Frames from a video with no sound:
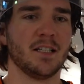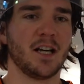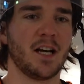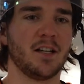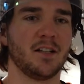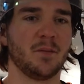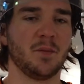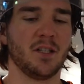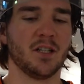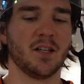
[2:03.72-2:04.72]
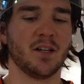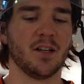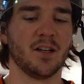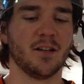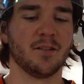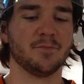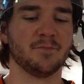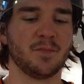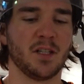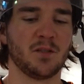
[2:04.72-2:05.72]

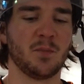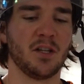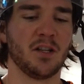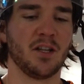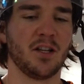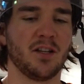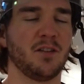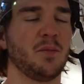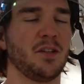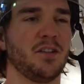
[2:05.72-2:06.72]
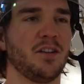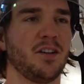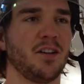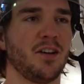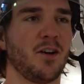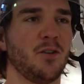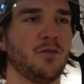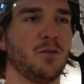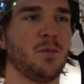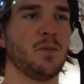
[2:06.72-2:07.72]
it's been a little bit hard
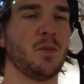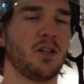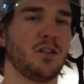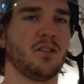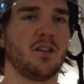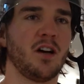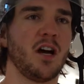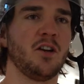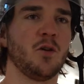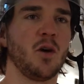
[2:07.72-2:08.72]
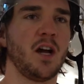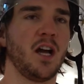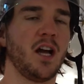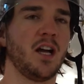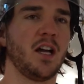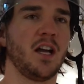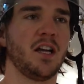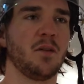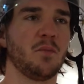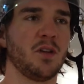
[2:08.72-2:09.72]
for me, but I know I
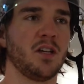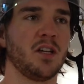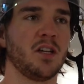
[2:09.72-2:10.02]
can be.